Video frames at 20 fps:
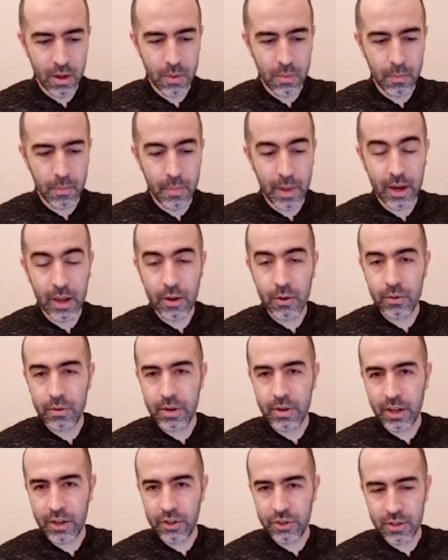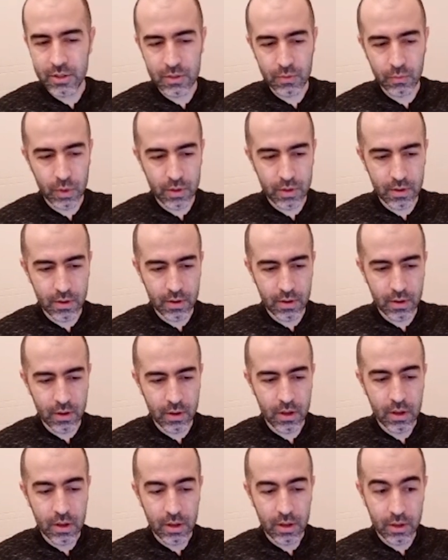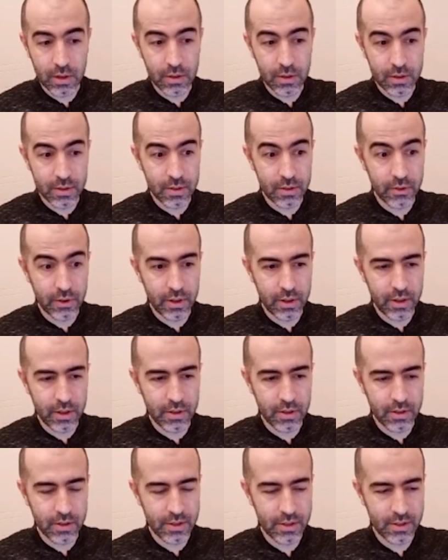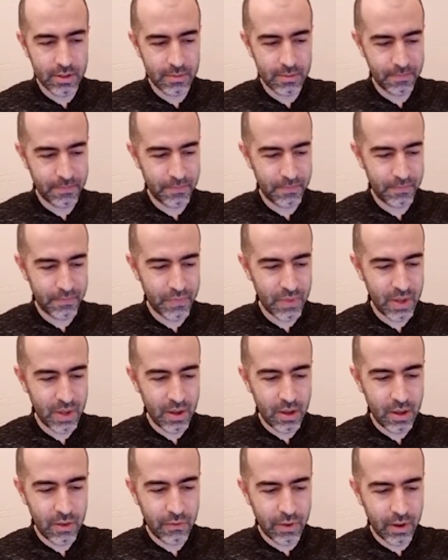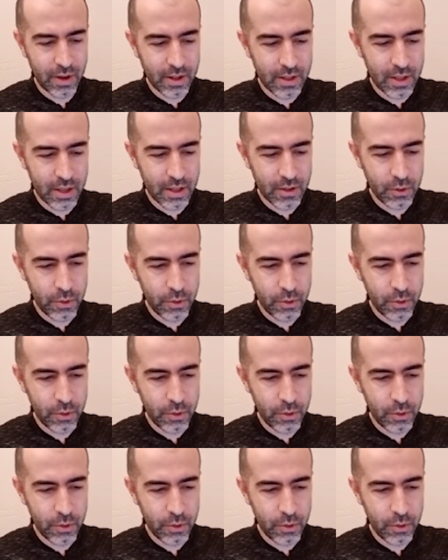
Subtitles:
many connections with the industry leaders. If we click the